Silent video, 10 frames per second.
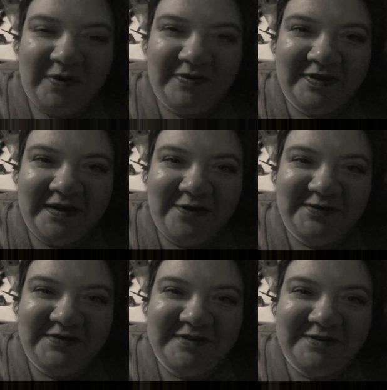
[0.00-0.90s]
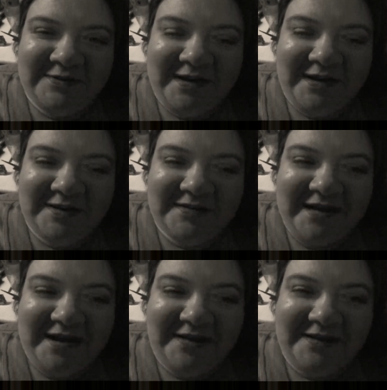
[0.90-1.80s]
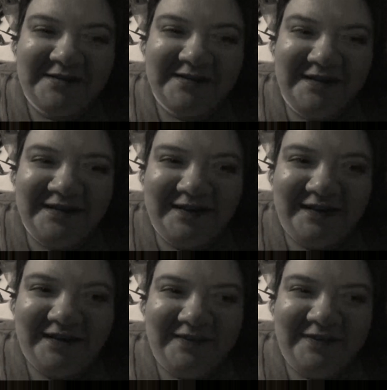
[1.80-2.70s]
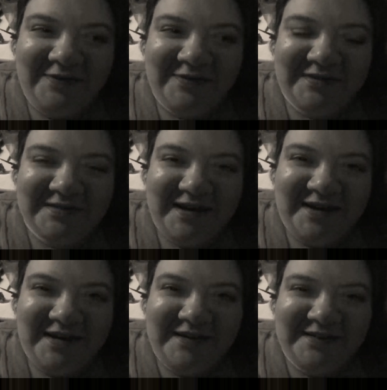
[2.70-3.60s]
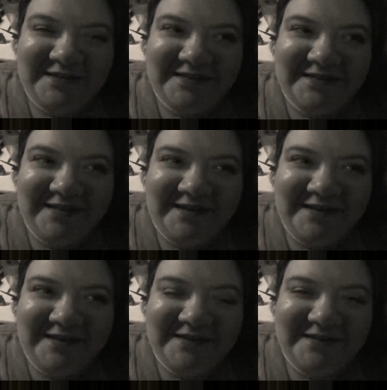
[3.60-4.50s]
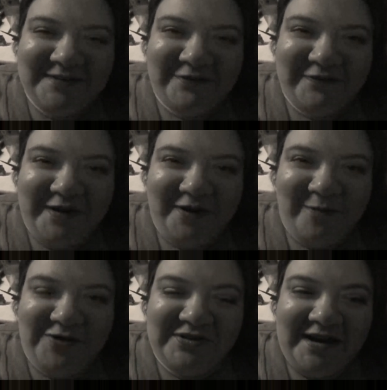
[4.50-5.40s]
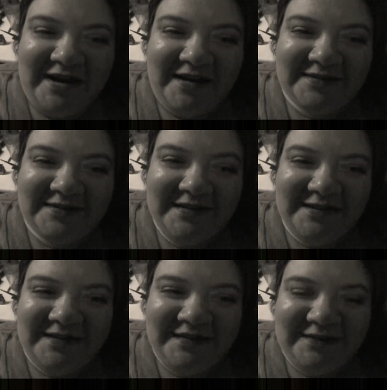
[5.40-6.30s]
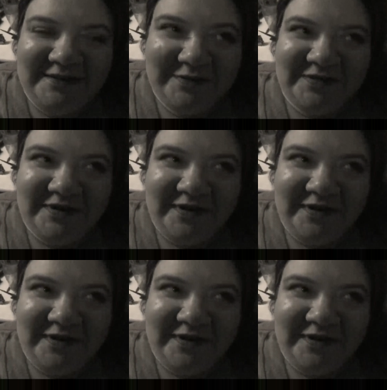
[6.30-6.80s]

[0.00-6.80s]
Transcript: that goes to Ellis Island, and there was this guy selling fake merchandise. So it was